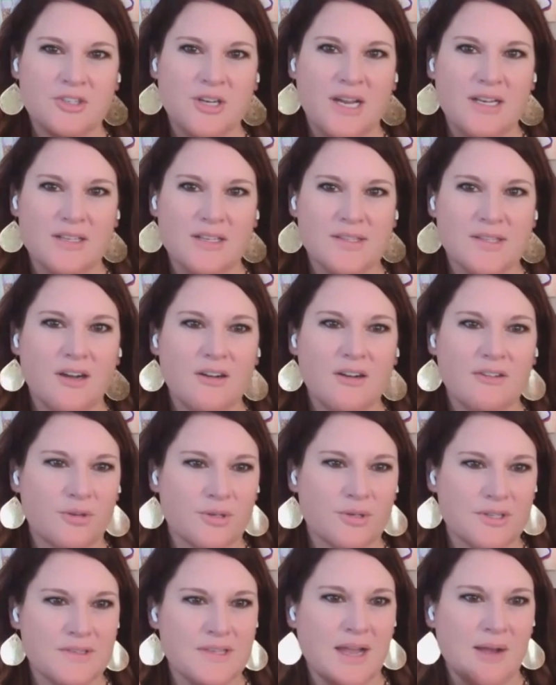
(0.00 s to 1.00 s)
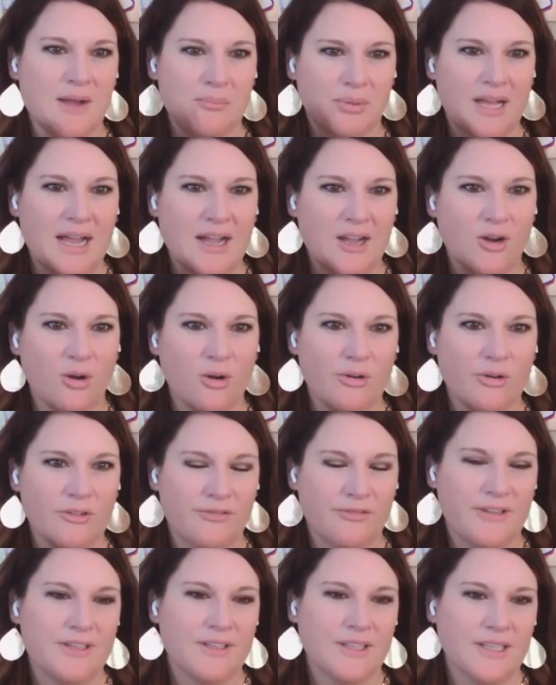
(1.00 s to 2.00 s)
trying to solve for, is that black hole
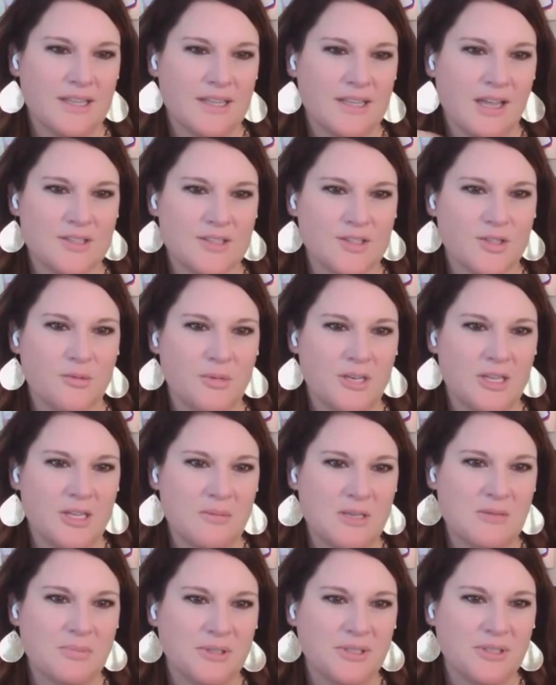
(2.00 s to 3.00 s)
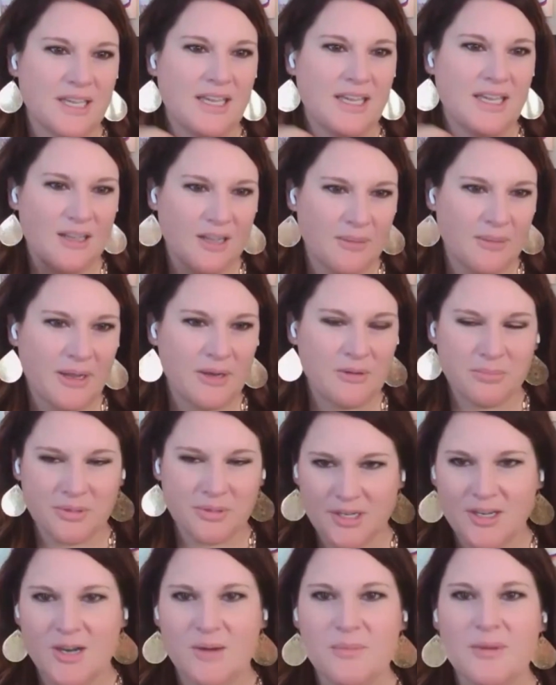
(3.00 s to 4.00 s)
feeling that so many people get about
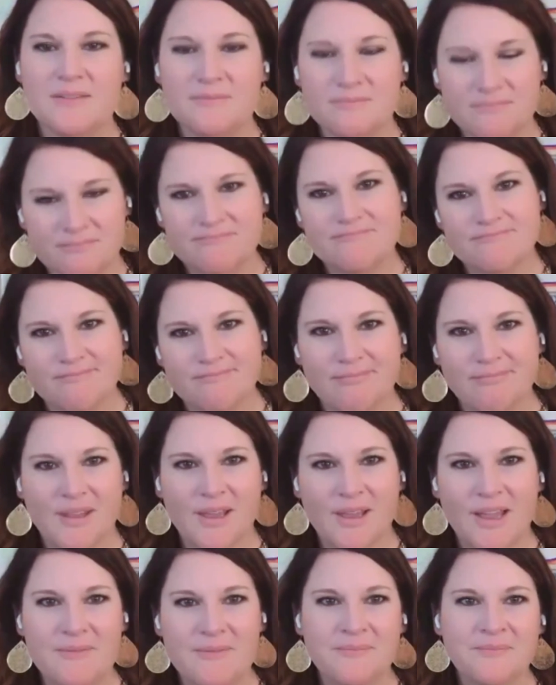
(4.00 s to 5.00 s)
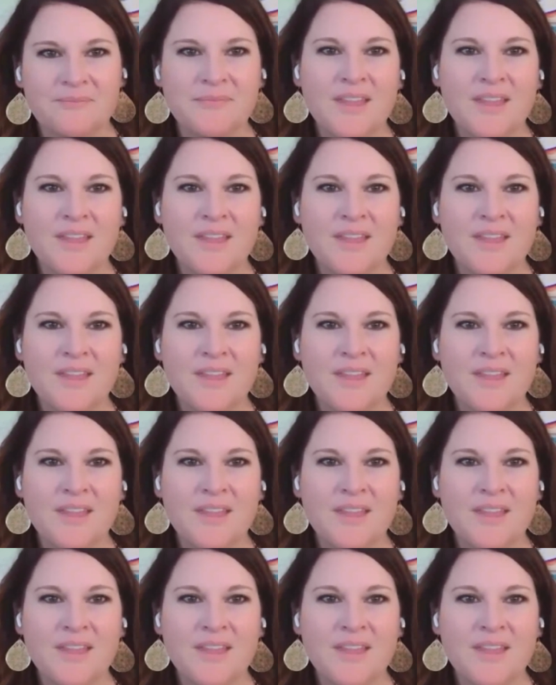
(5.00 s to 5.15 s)
procurement. Okay.